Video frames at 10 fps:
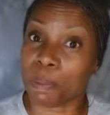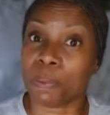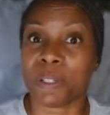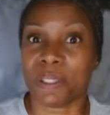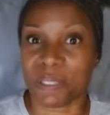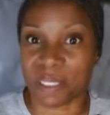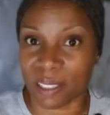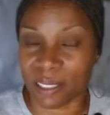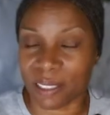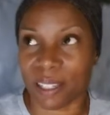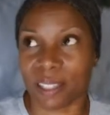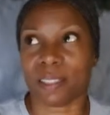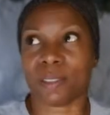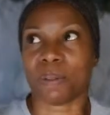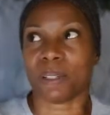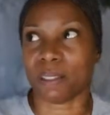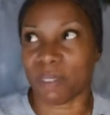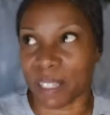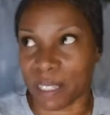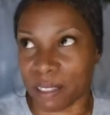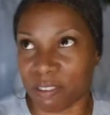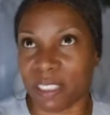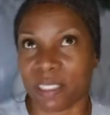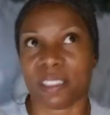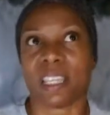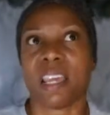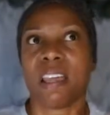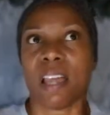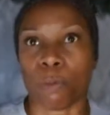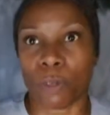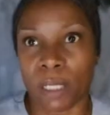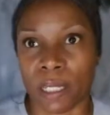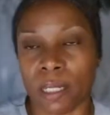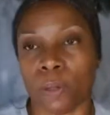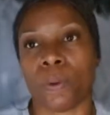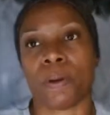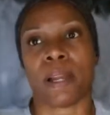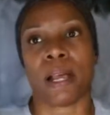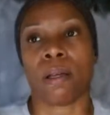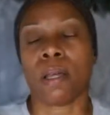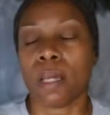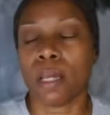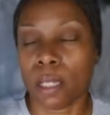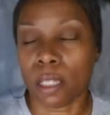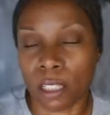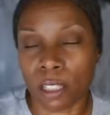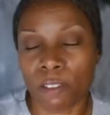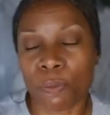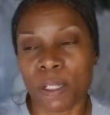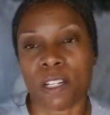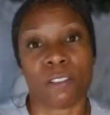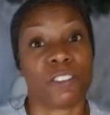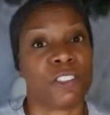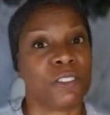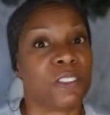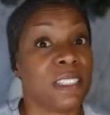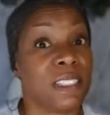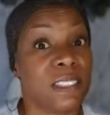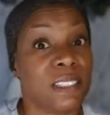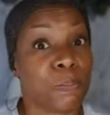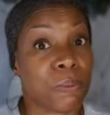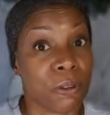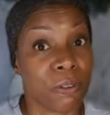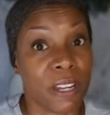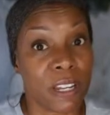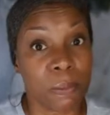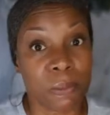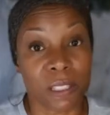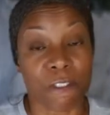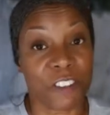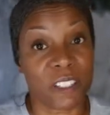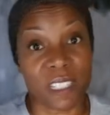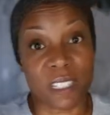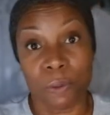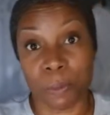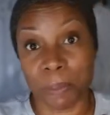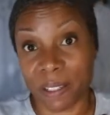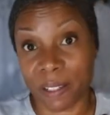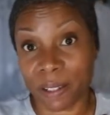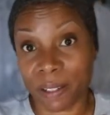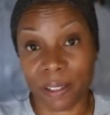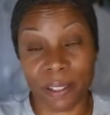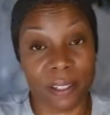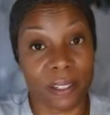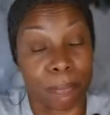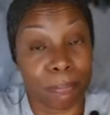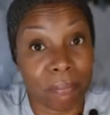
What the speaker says: were using it. And that is one of the reasons I'm really getting the word out. If we don't use these programs, the funding will be cut, and